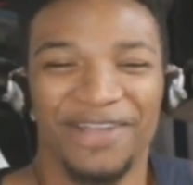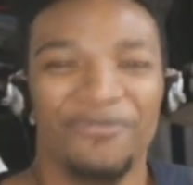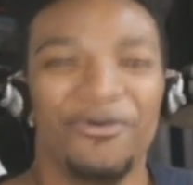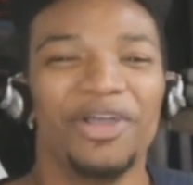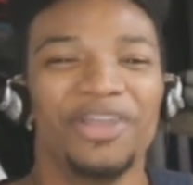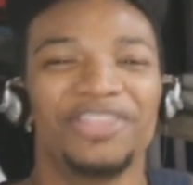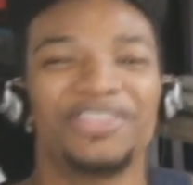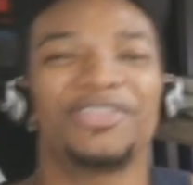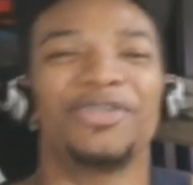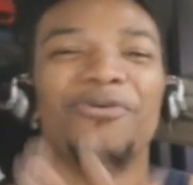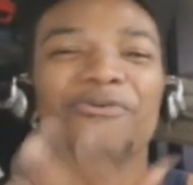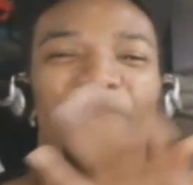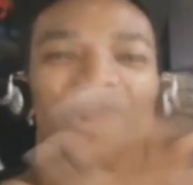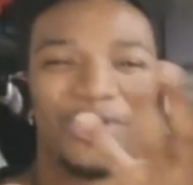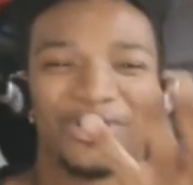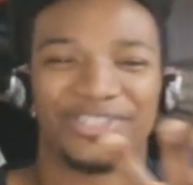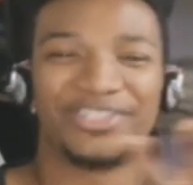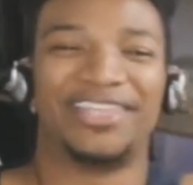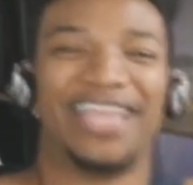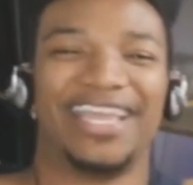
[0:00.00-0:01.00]
What's the
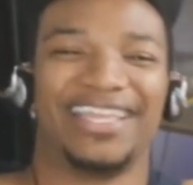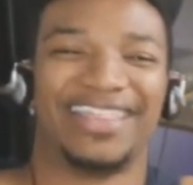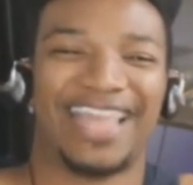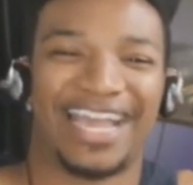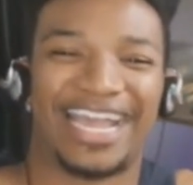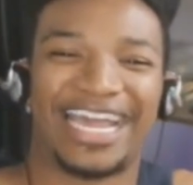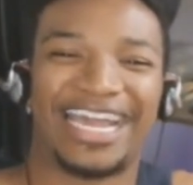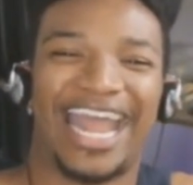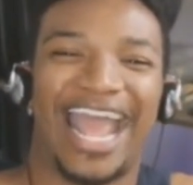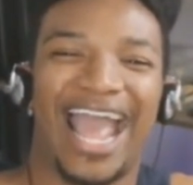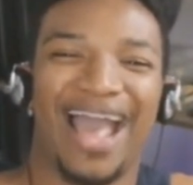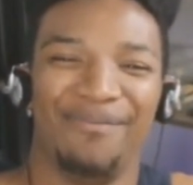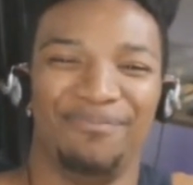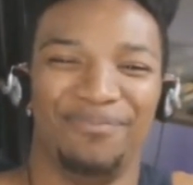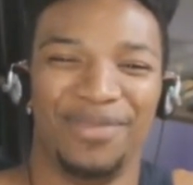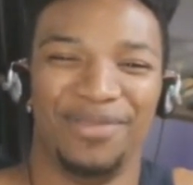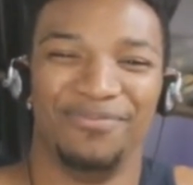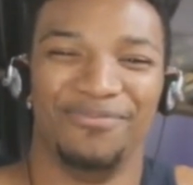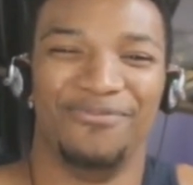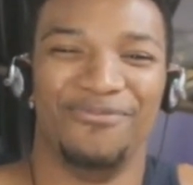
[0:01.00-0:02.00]
worst thing that could
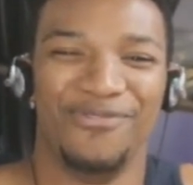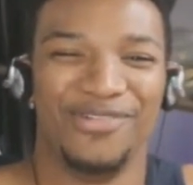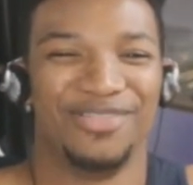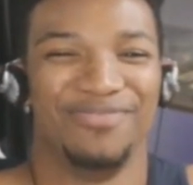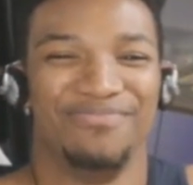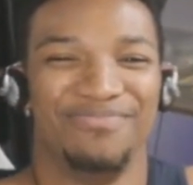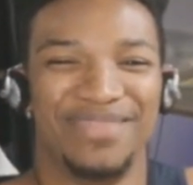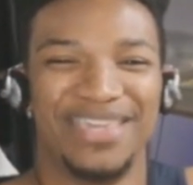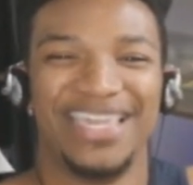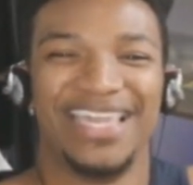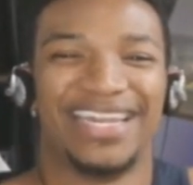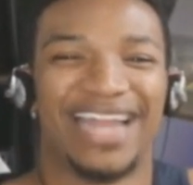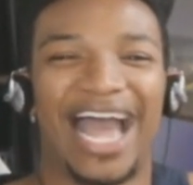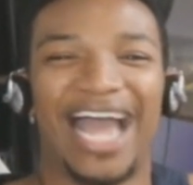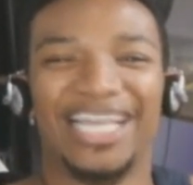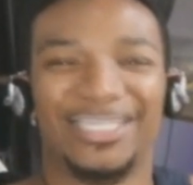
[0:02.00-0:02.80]
happen with me and